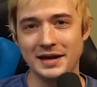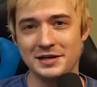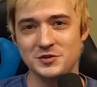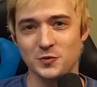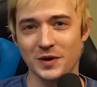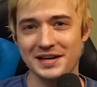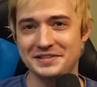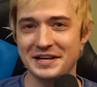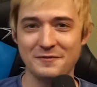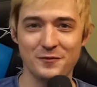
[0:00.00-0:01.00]
And his
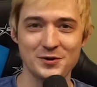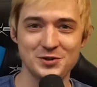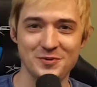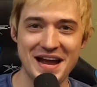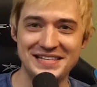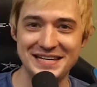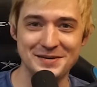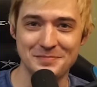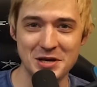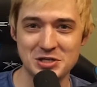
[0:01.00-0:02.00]
reasoning for directing
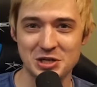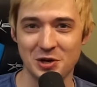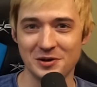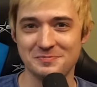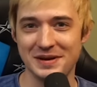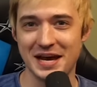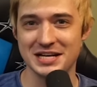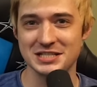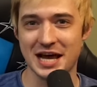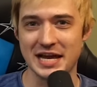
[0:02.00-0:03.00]
a musical is
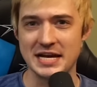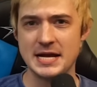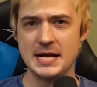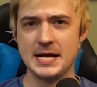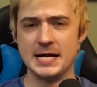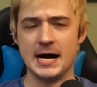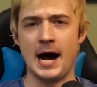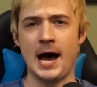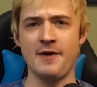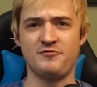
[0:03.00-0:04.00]
because, like,
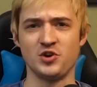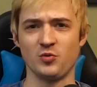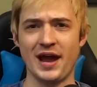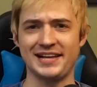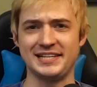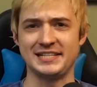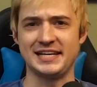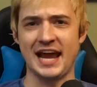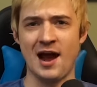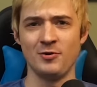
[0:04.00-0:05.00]
I've directed
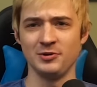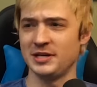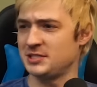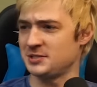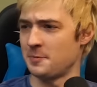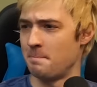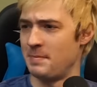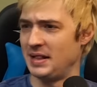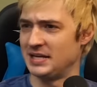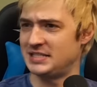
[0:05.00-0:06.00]
countless
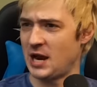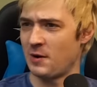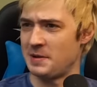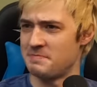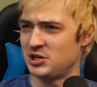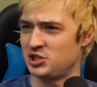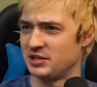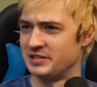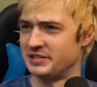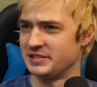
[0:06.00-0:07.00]
military
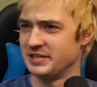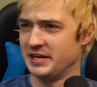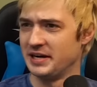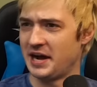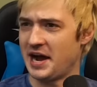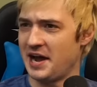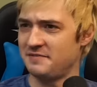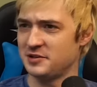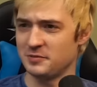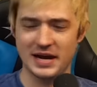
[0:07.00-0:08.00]
missions.
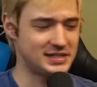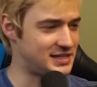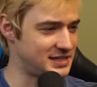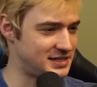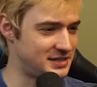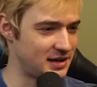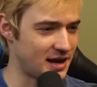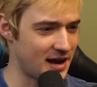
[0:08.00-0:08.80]
I've directed,